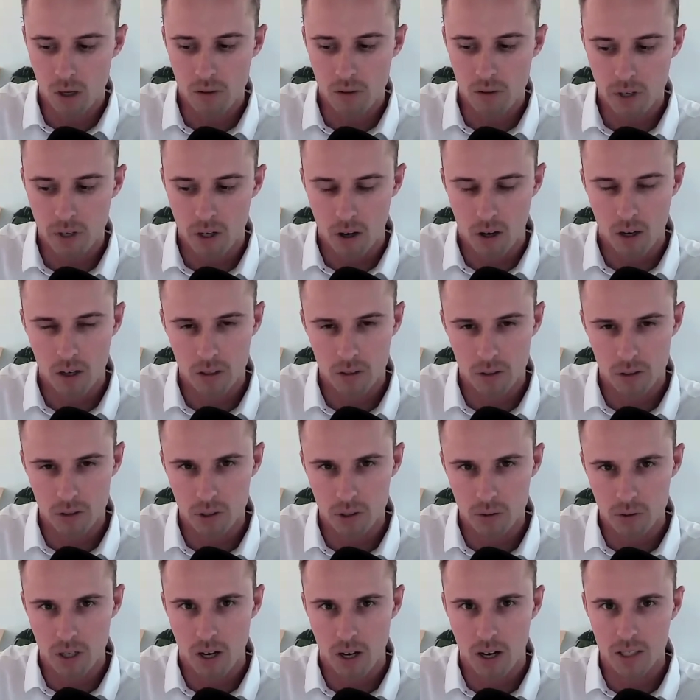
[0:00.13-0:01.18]
one of your articles,
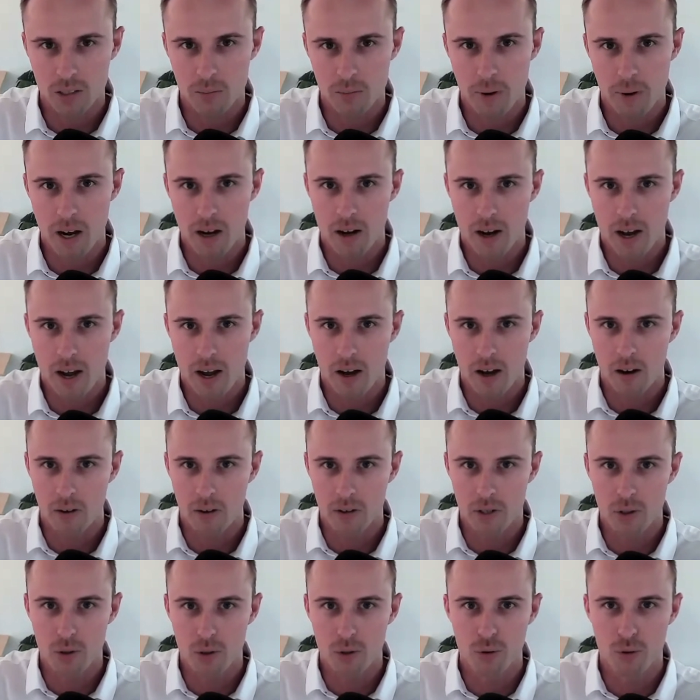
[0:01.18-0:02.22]
you talked about how
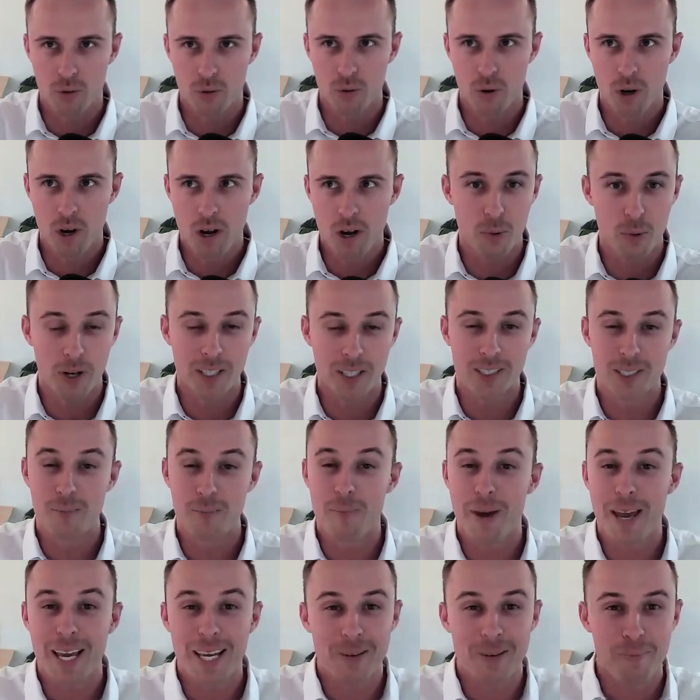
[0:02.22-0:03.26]
you wanted to
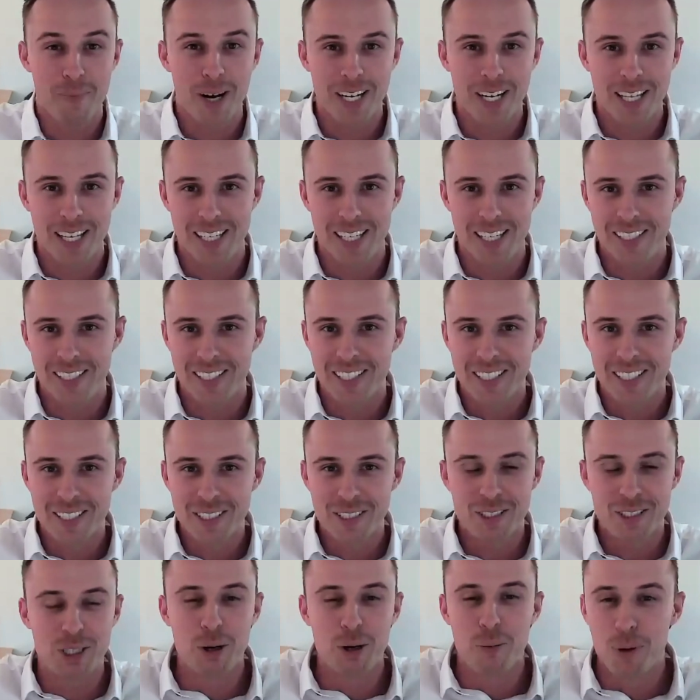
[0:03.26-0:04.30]
make money
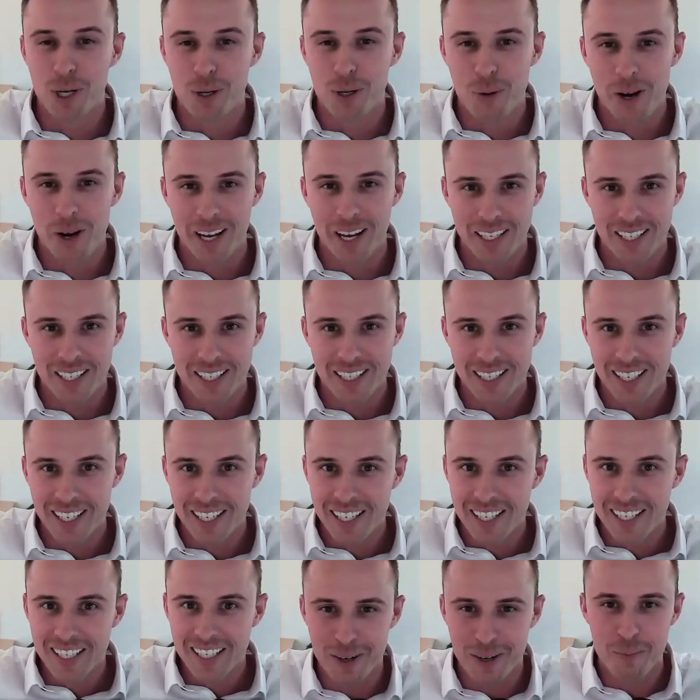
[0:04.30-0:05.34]
super quick.
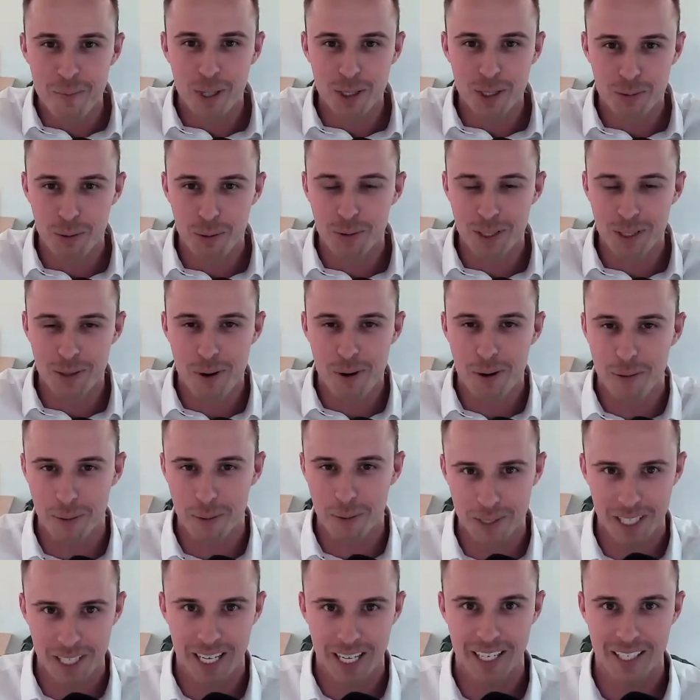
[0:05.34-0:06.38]
Most people could probably
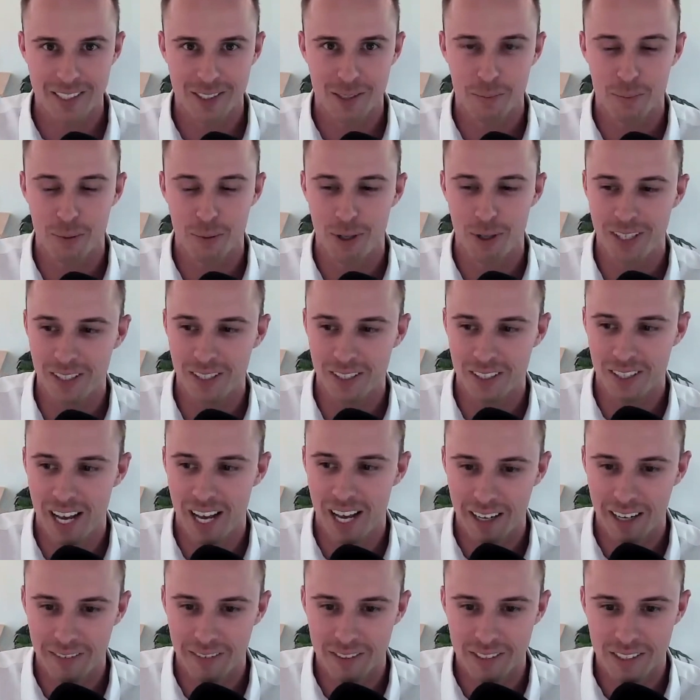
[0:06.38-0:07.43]
relate at some point in their
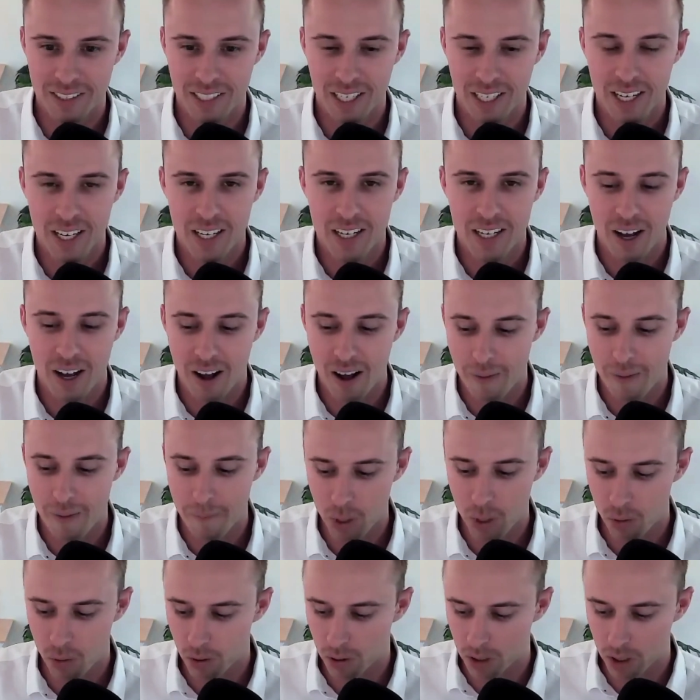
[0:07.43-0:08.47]
lives.
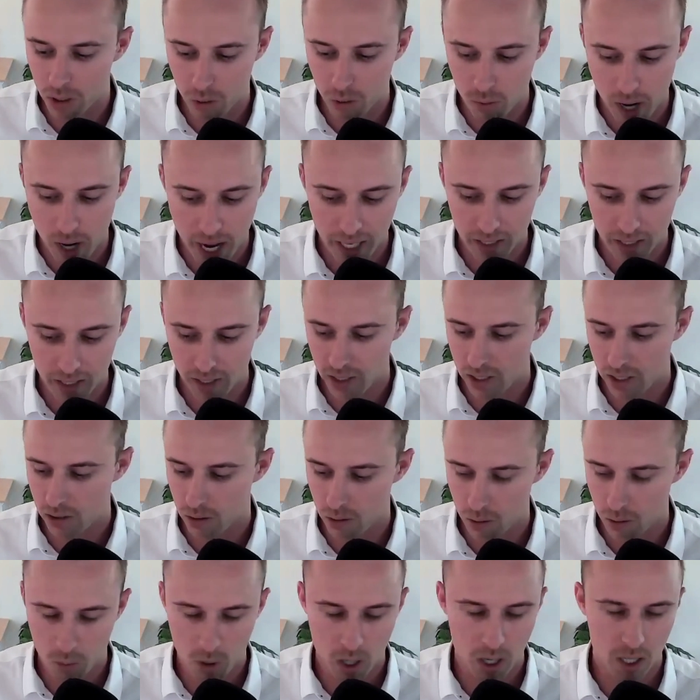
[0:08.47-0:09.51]
You were grinding, you
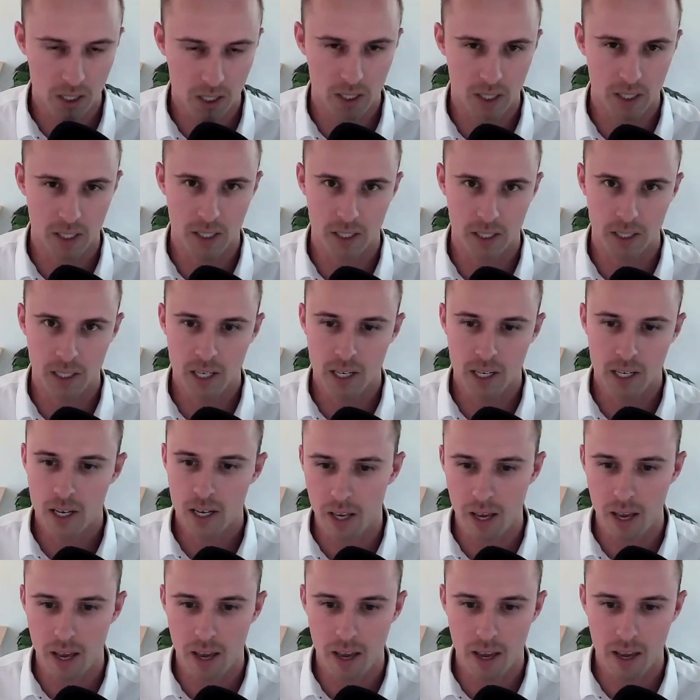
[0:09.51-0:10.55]
were working,
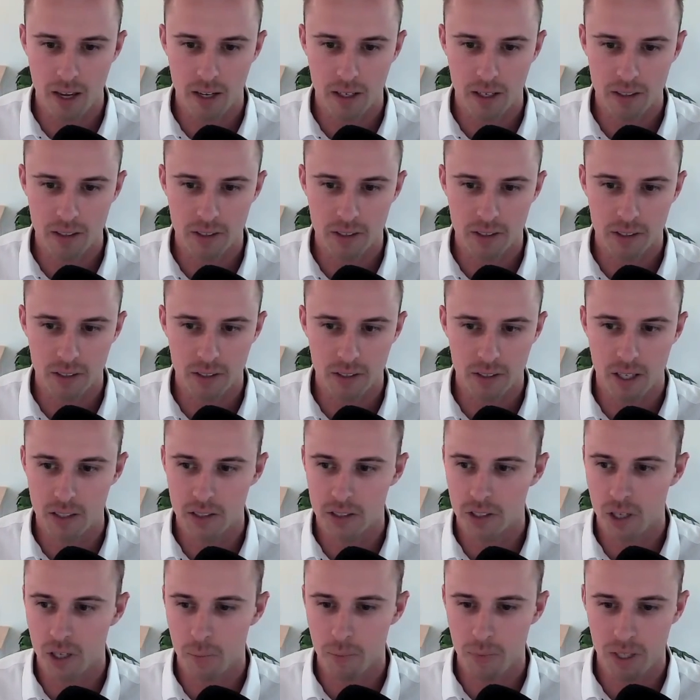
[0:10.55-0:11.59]
and then
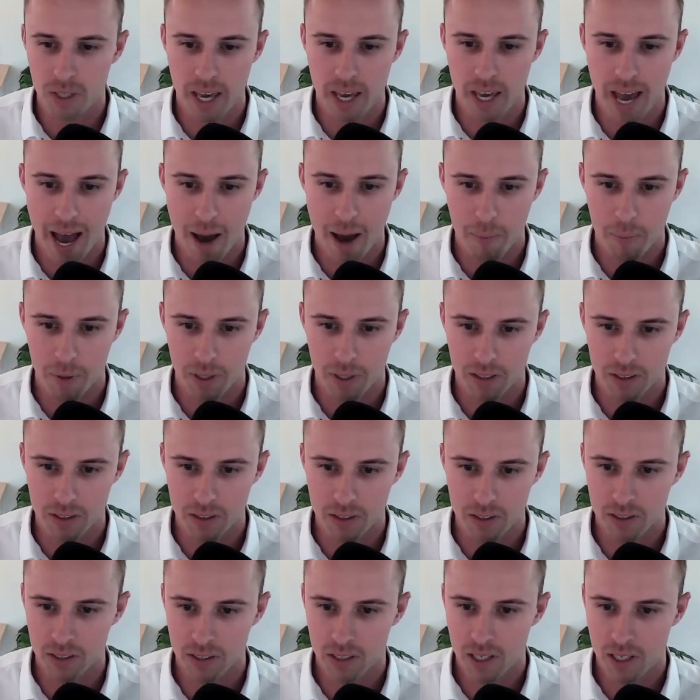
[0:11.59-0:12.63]
something
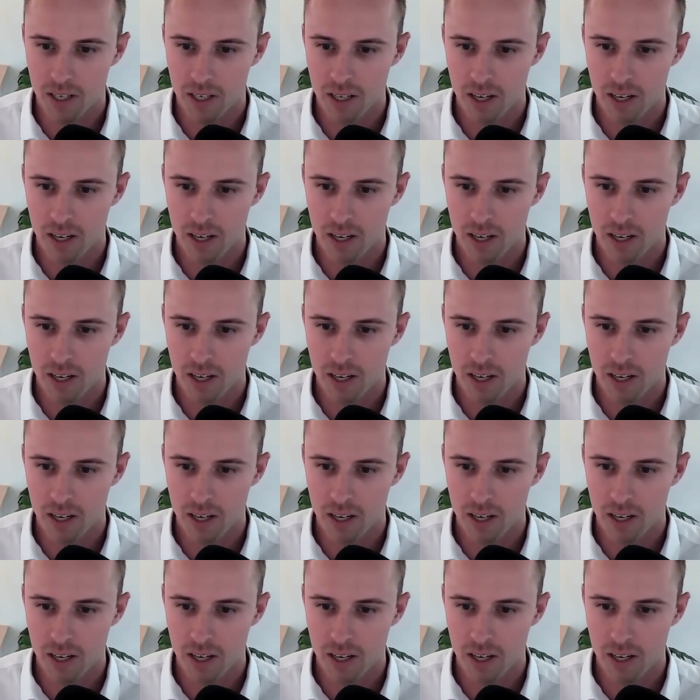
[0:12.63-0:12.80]
happened.